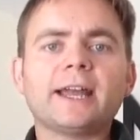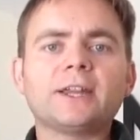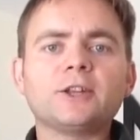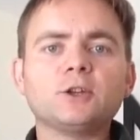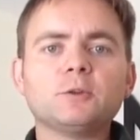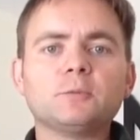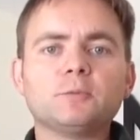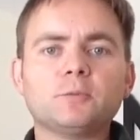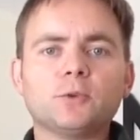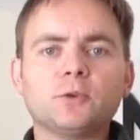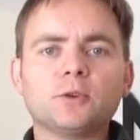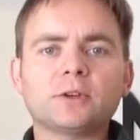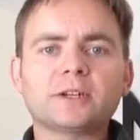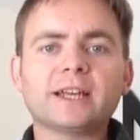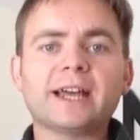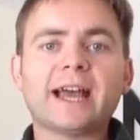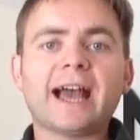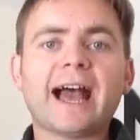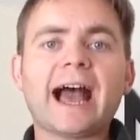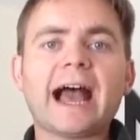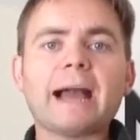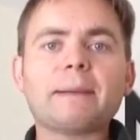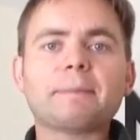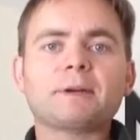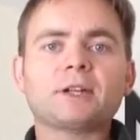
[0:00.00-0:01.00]
a new book,
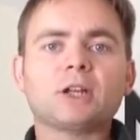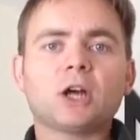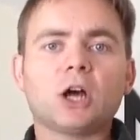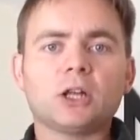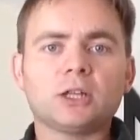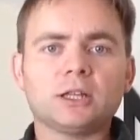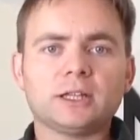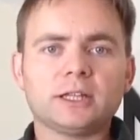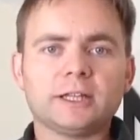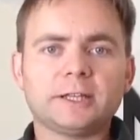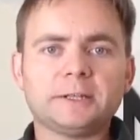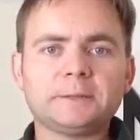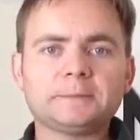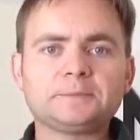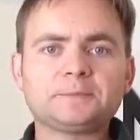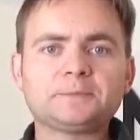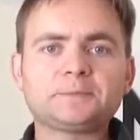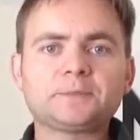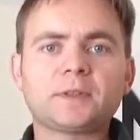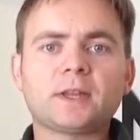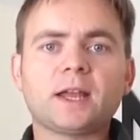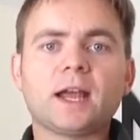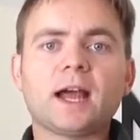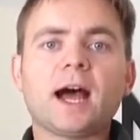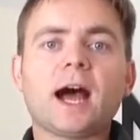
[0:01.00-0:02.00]
iPadOnly,
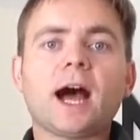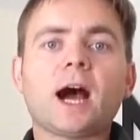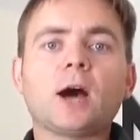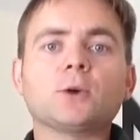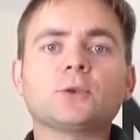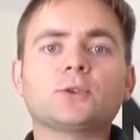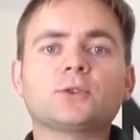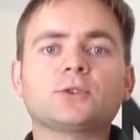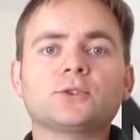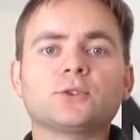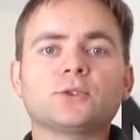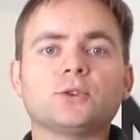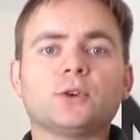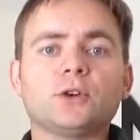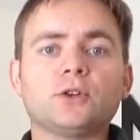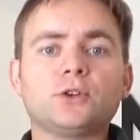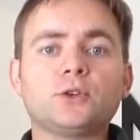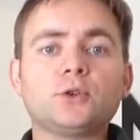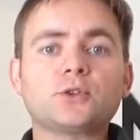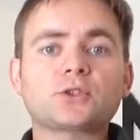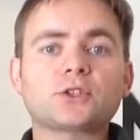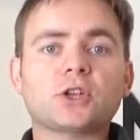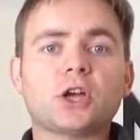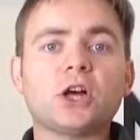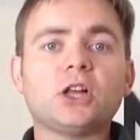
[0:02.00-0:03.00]
how to
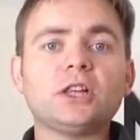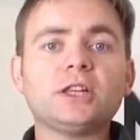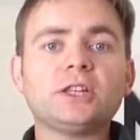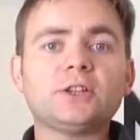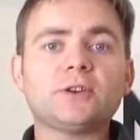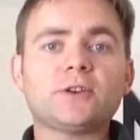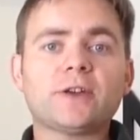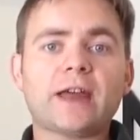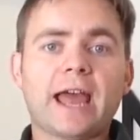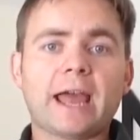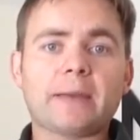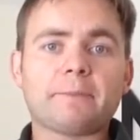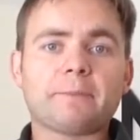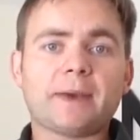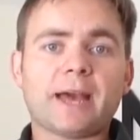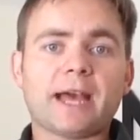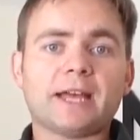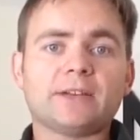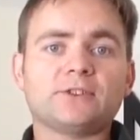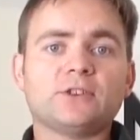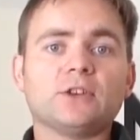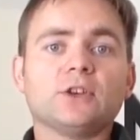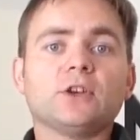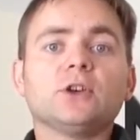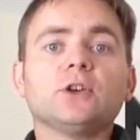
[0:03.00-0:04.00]
use only your
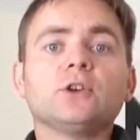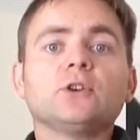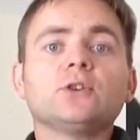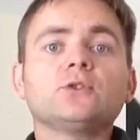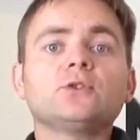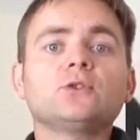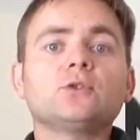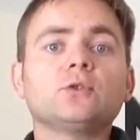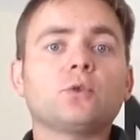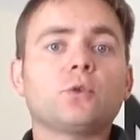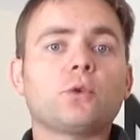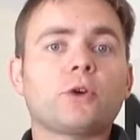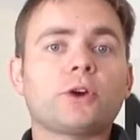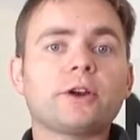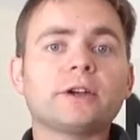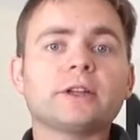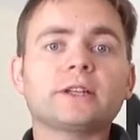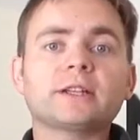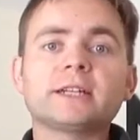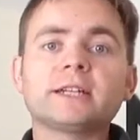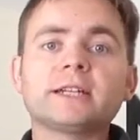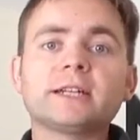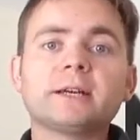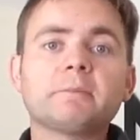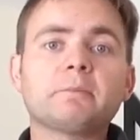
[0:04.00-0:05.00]
iPad to
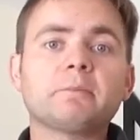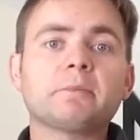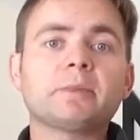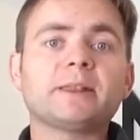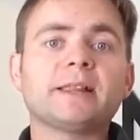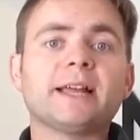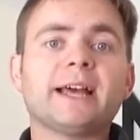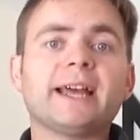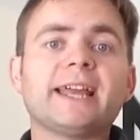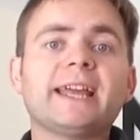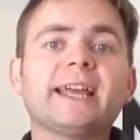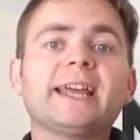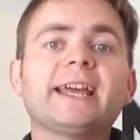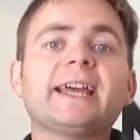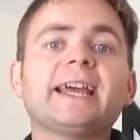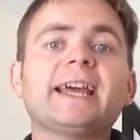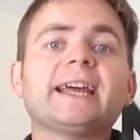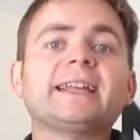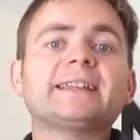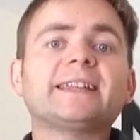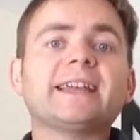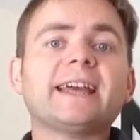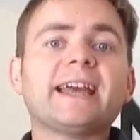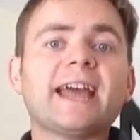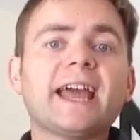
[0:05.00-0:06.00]
work, play,
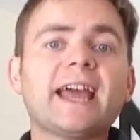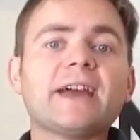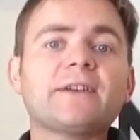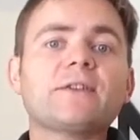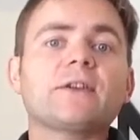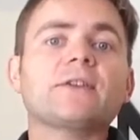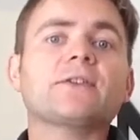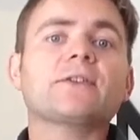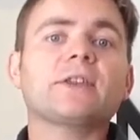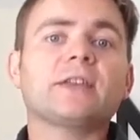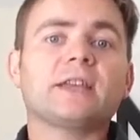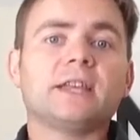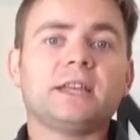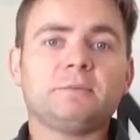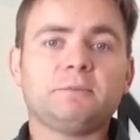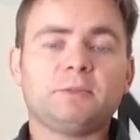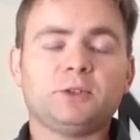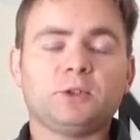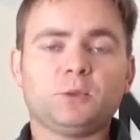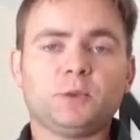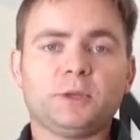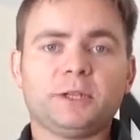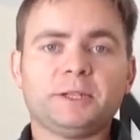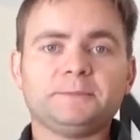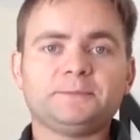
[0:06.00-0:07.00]
and everything in
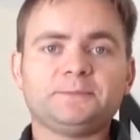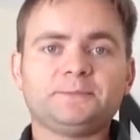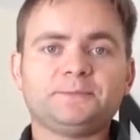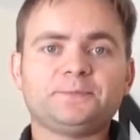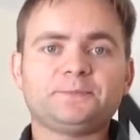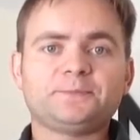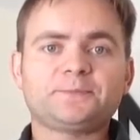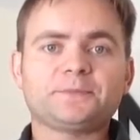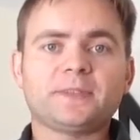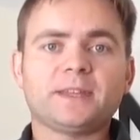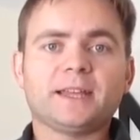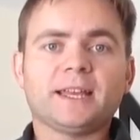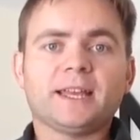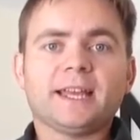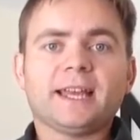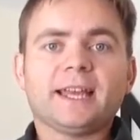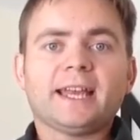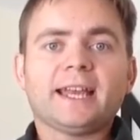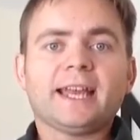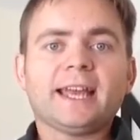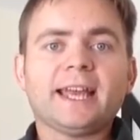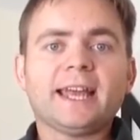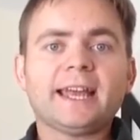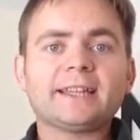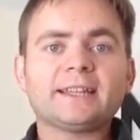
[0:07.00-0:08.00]
between.
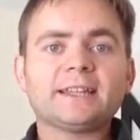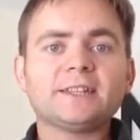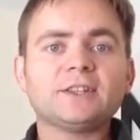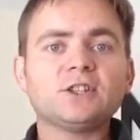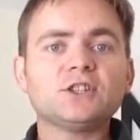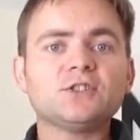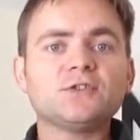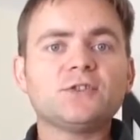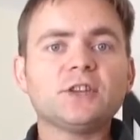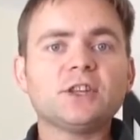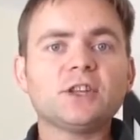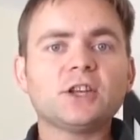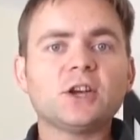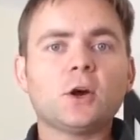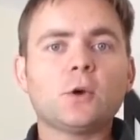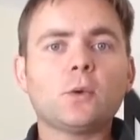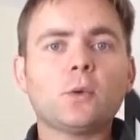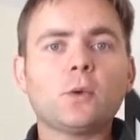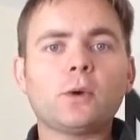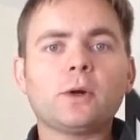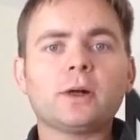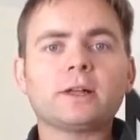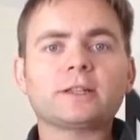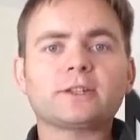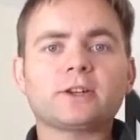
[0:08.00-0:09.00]
And in this video,
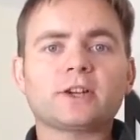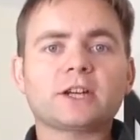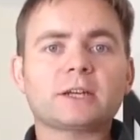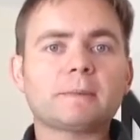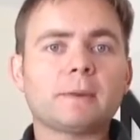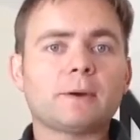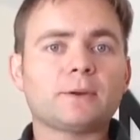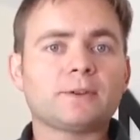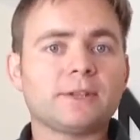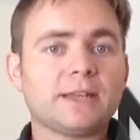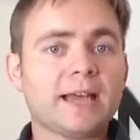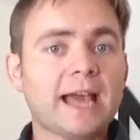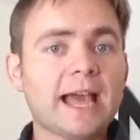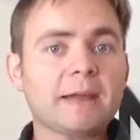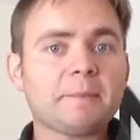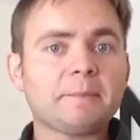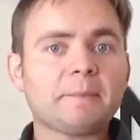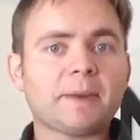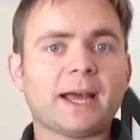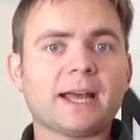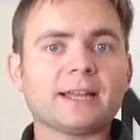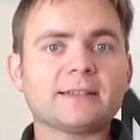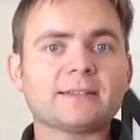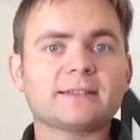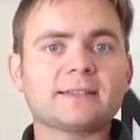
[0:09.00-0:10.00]
we'll talk about the
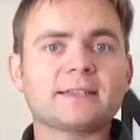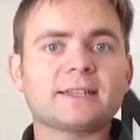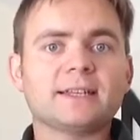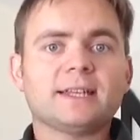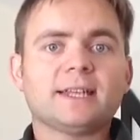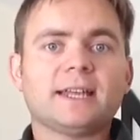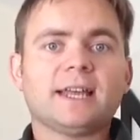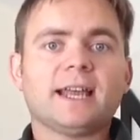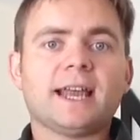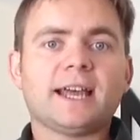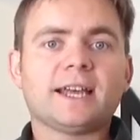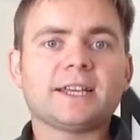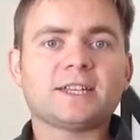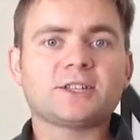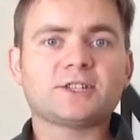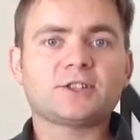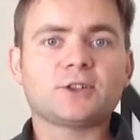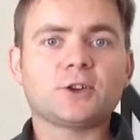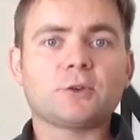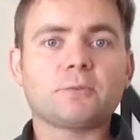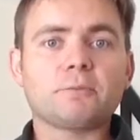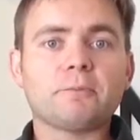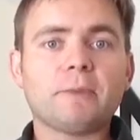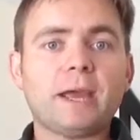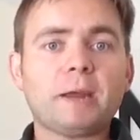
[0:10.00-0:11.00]
iPads as
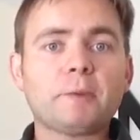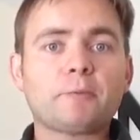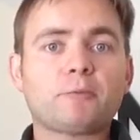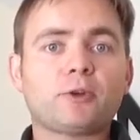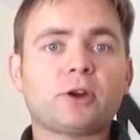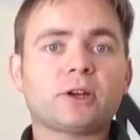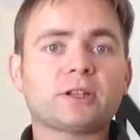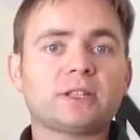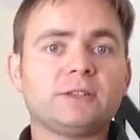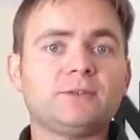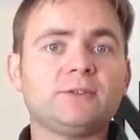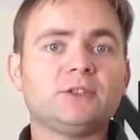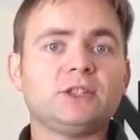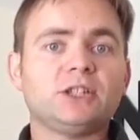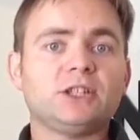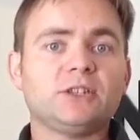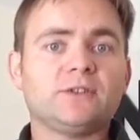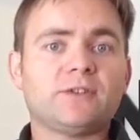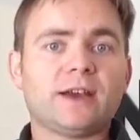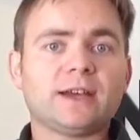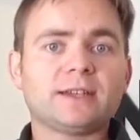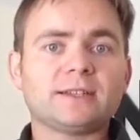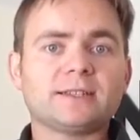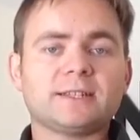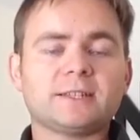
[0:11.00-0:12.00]
your main productivity
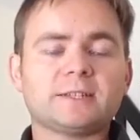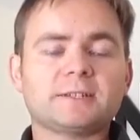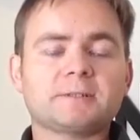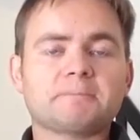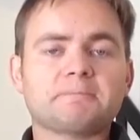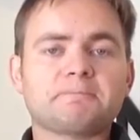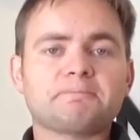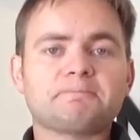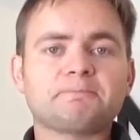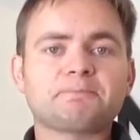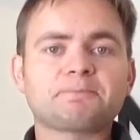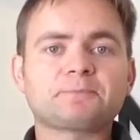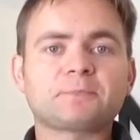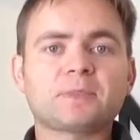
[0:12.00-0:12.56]
devices.